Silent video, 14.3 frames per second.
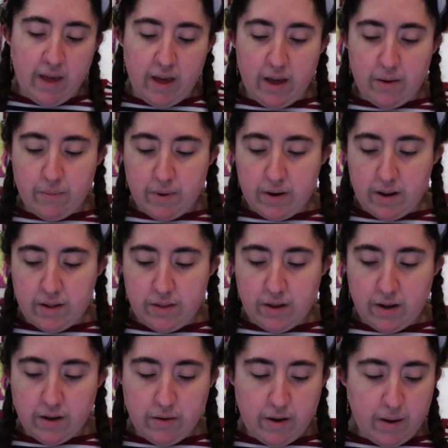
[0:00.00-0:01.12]
And when I
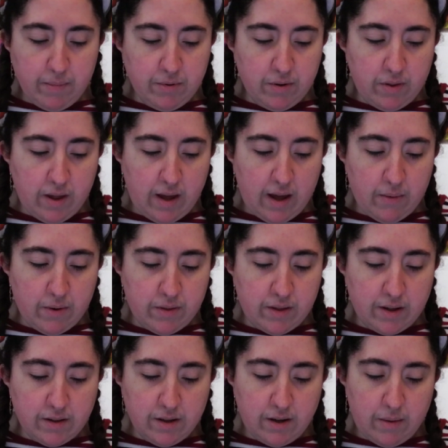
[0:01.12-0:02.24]
dug you up today, I was
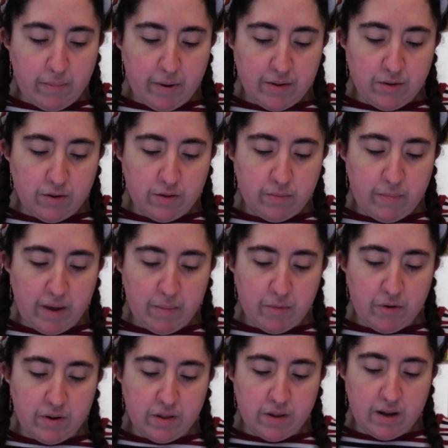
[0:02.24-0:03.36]
acting upon those
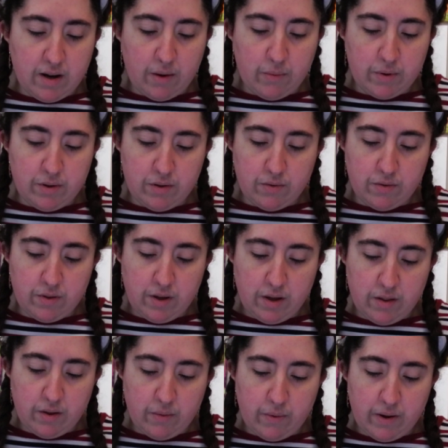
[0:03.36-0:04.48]
memories, and I wanted to see if
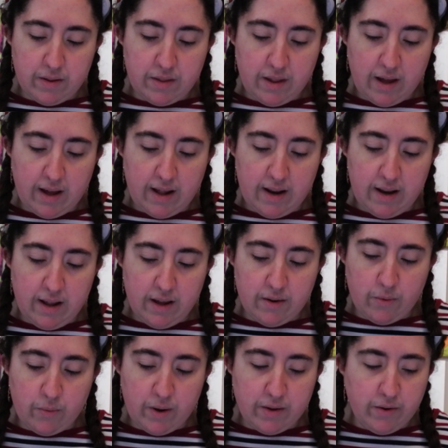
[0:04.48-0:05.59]
there was that
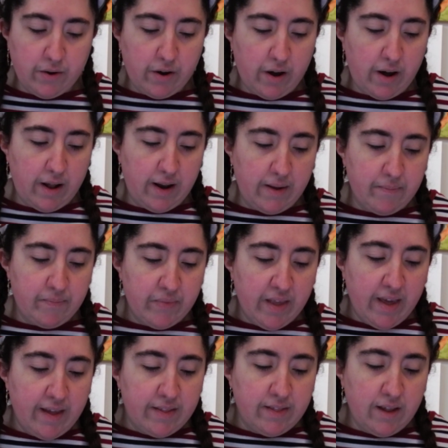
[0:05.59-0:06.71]
little, what you call it,
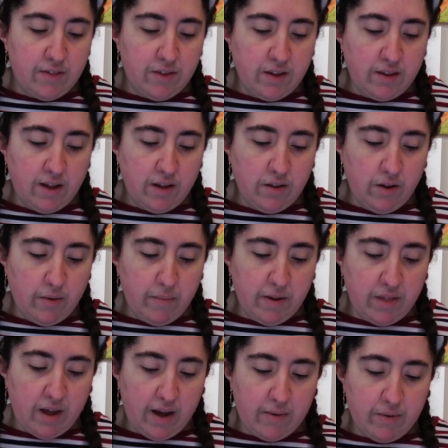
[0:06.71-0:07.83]
the thing that
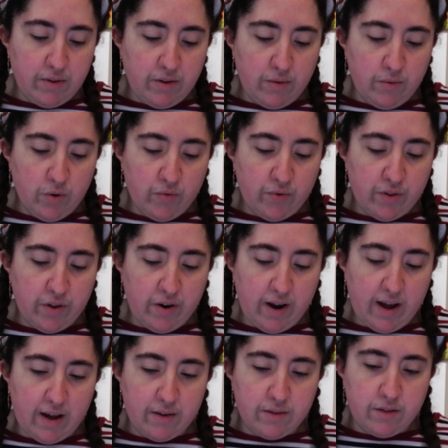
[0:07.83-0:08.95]
humans have on the roof of their
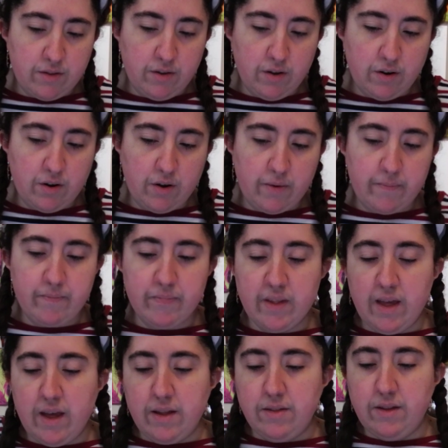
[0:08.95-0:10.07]
houses, you know.
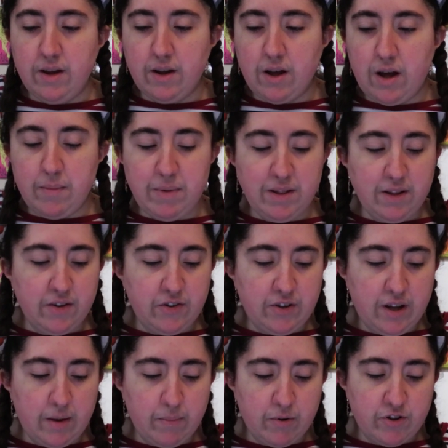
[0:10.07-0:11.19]
They come in the
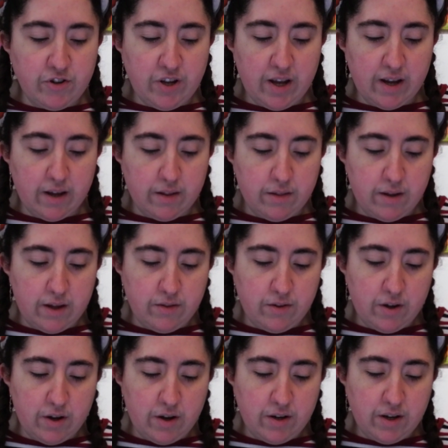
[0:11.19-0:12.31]
shape of chickens and
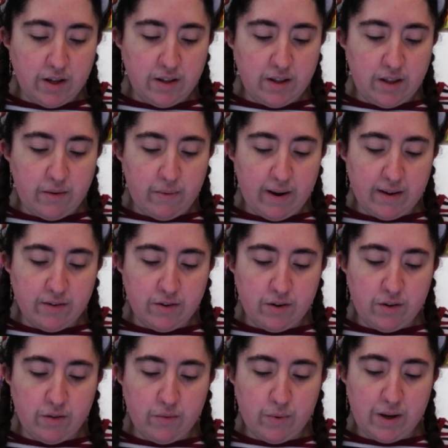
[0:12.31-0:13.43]
turn in the direction
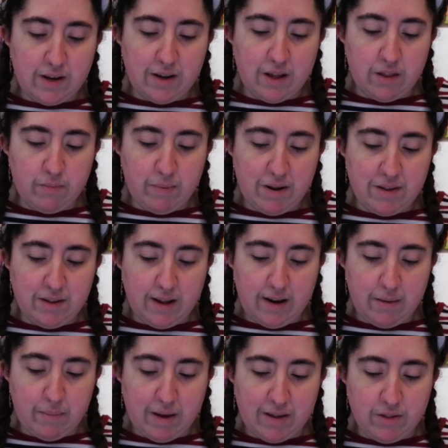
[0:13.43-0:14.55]
of the wind, explained the
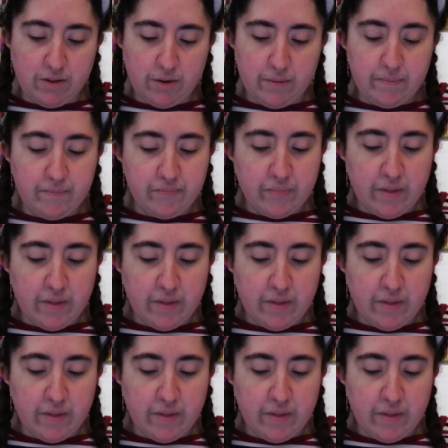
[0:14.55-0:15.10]
elemental.